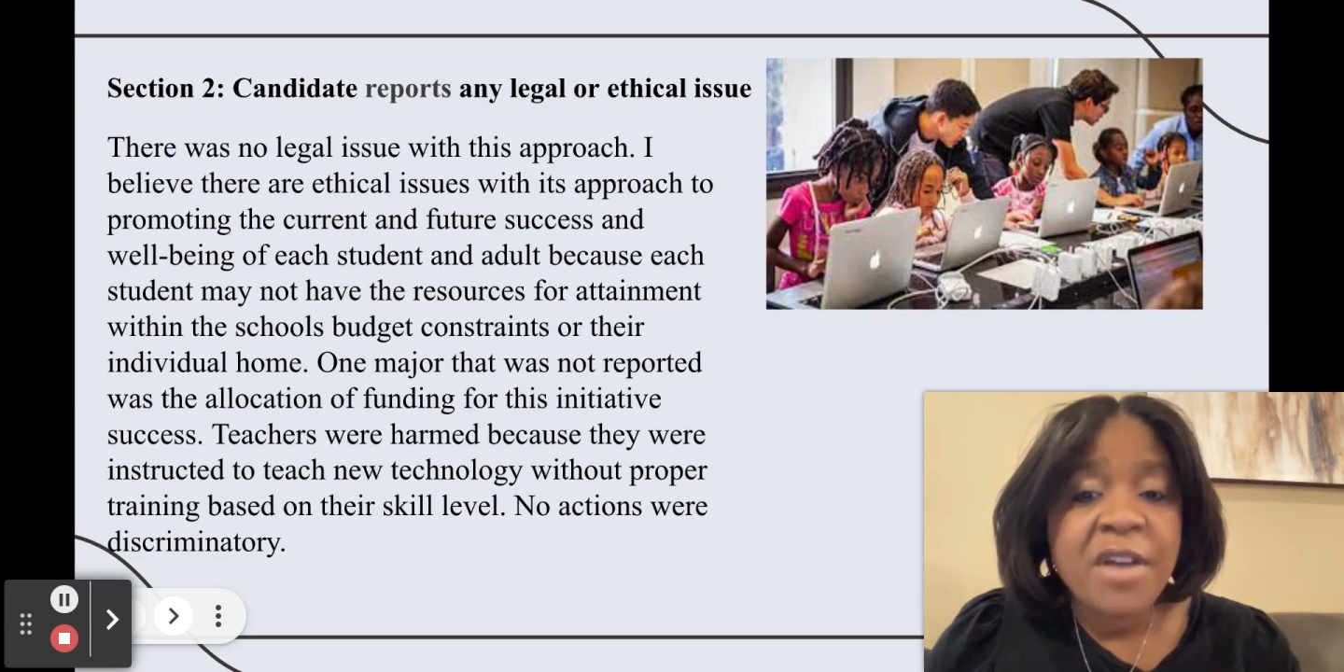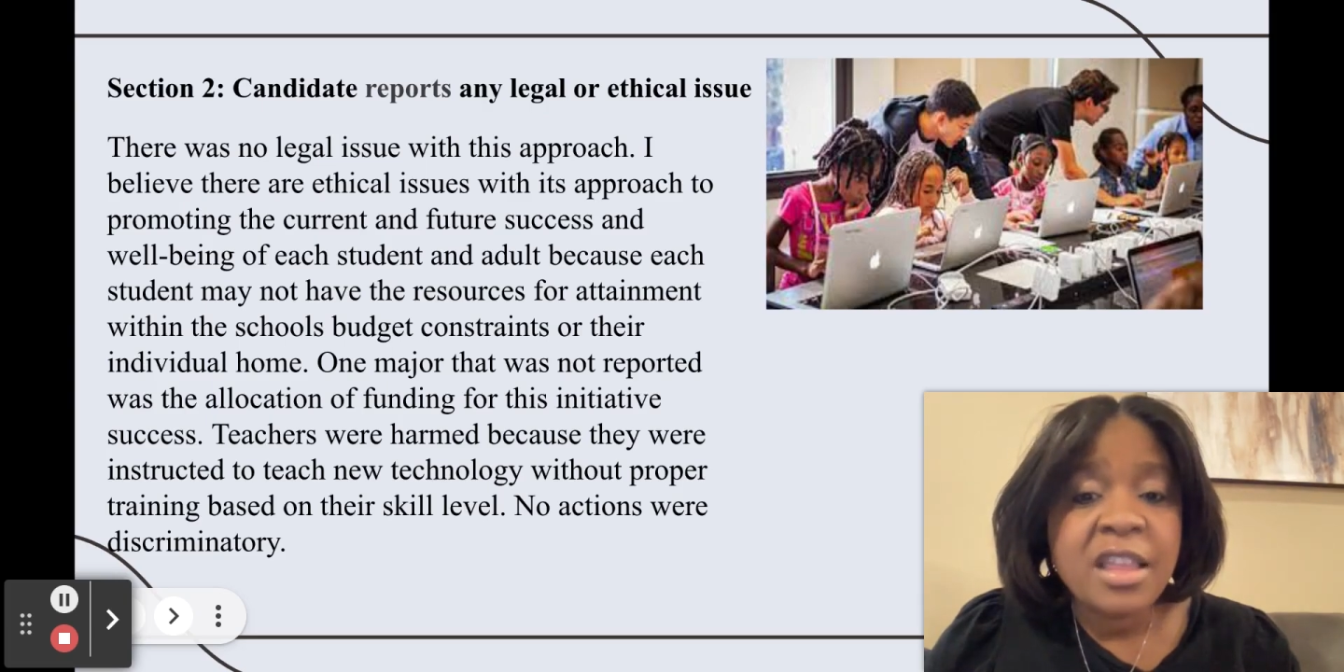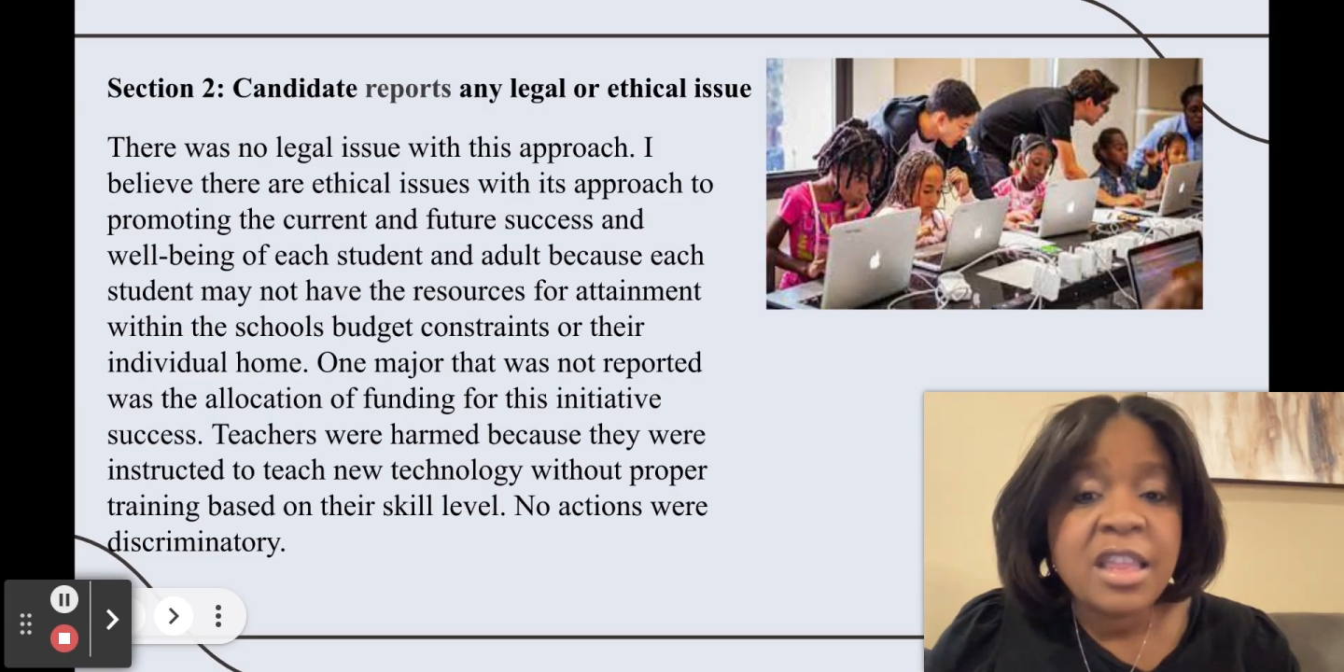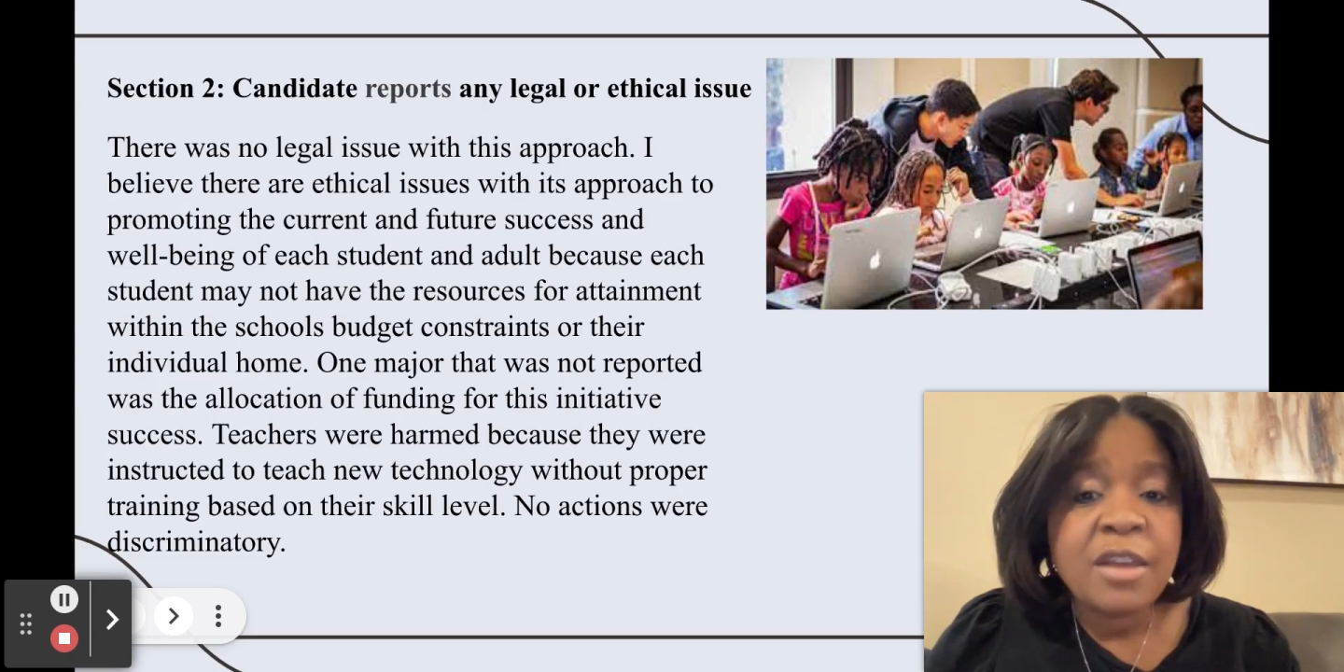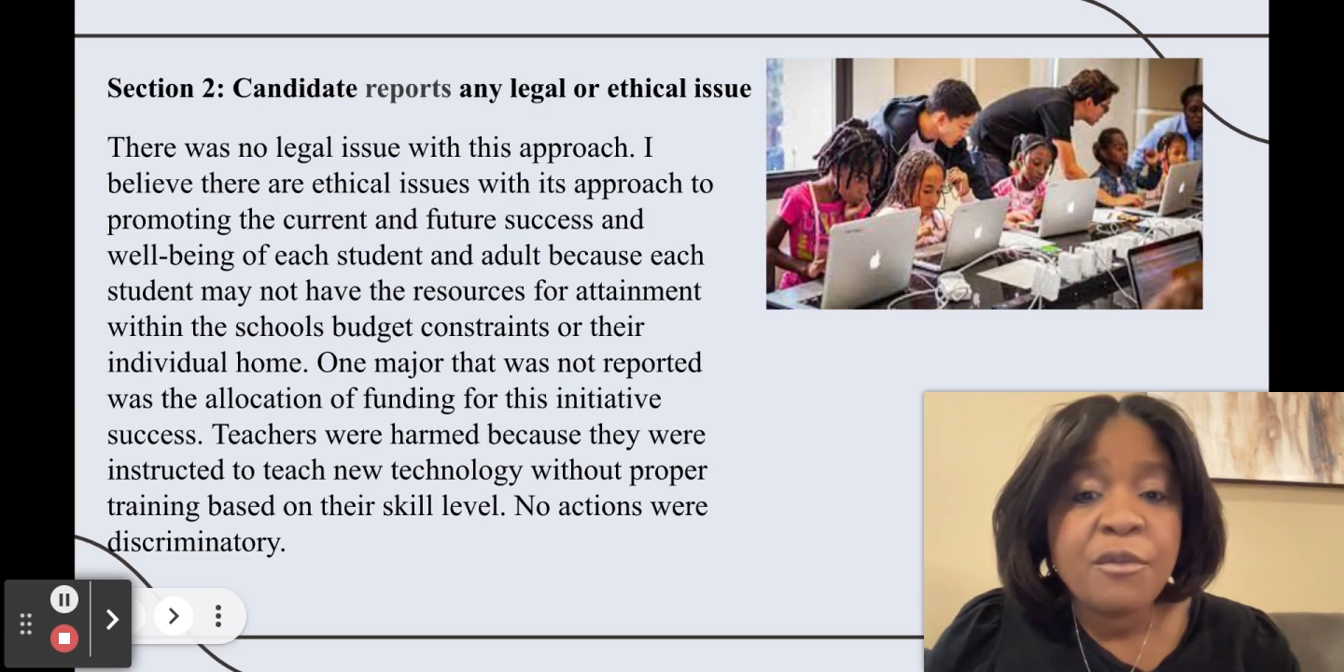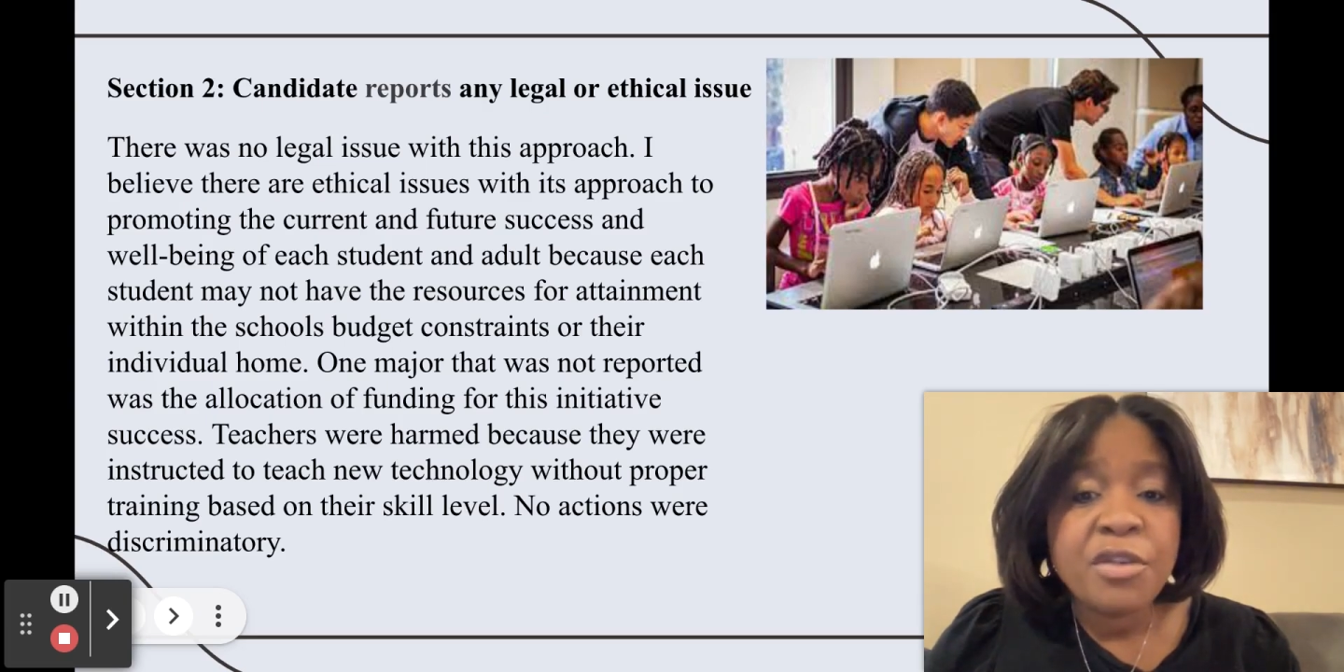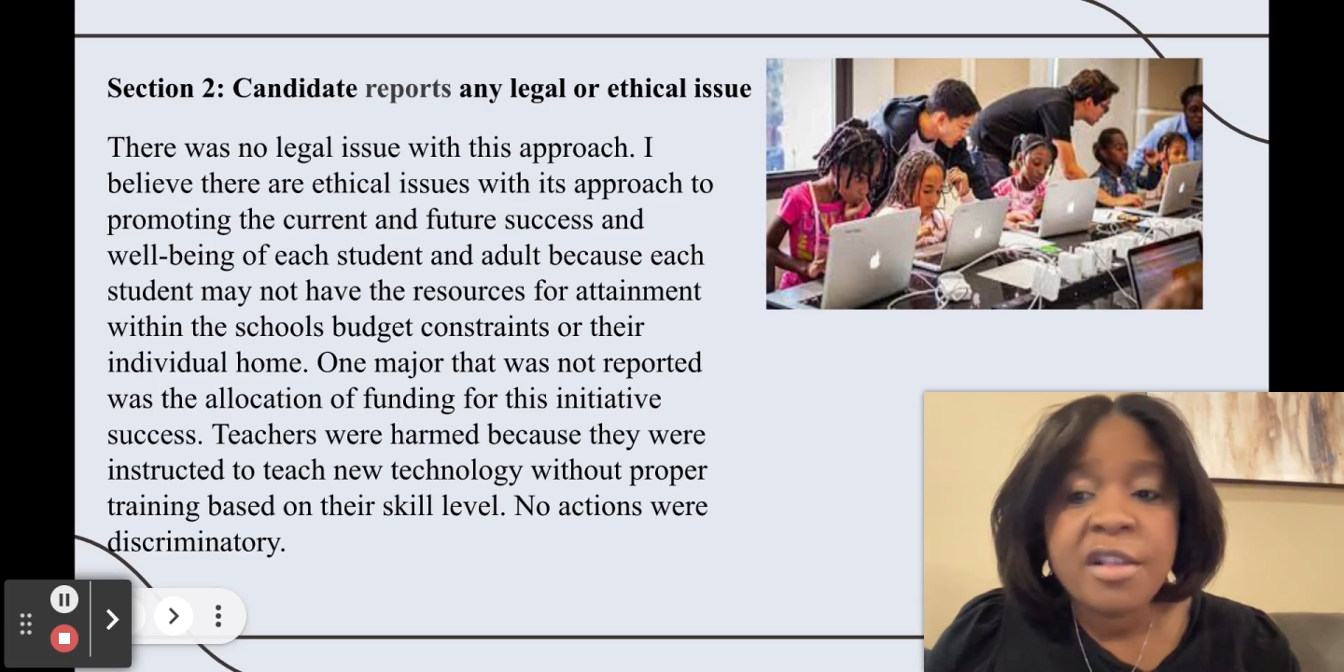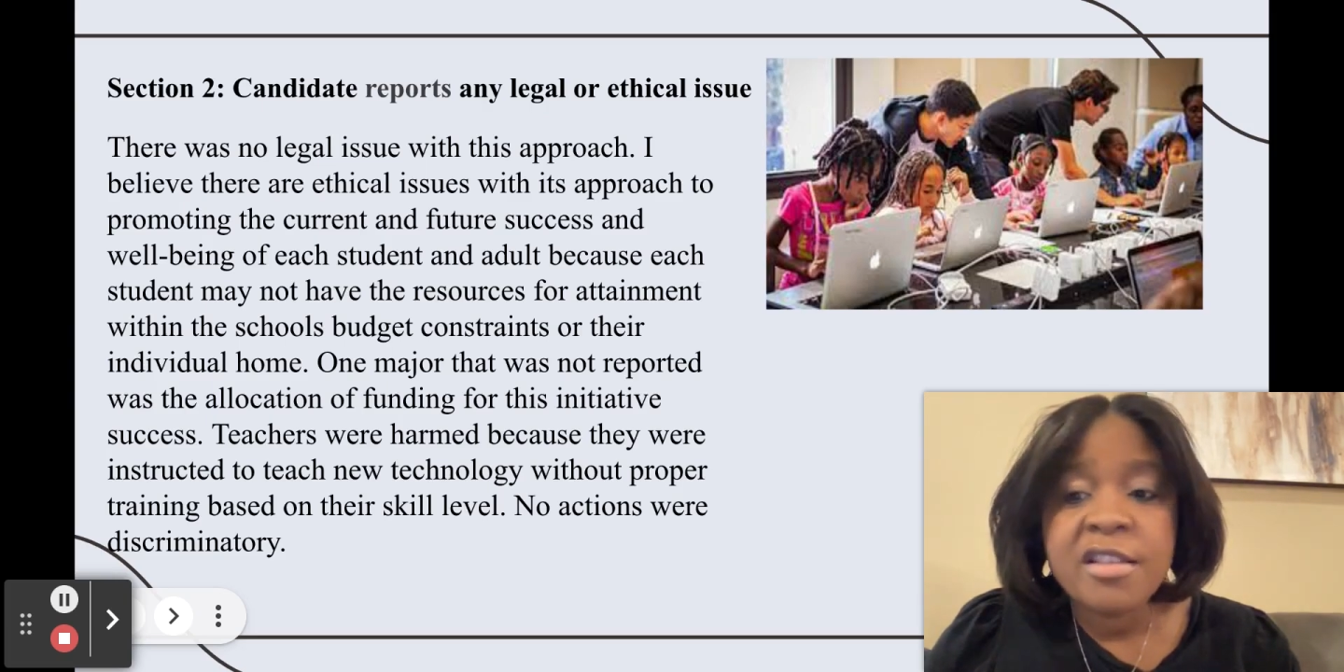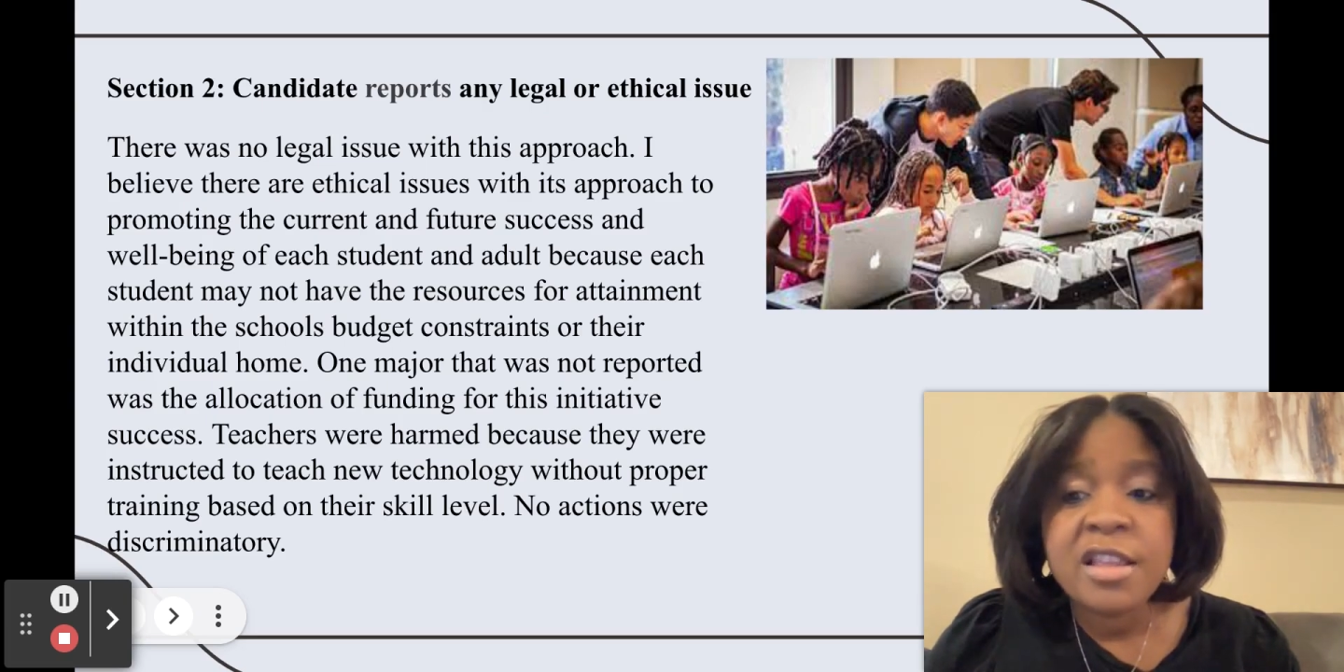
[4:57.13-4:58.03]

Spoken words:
funding for this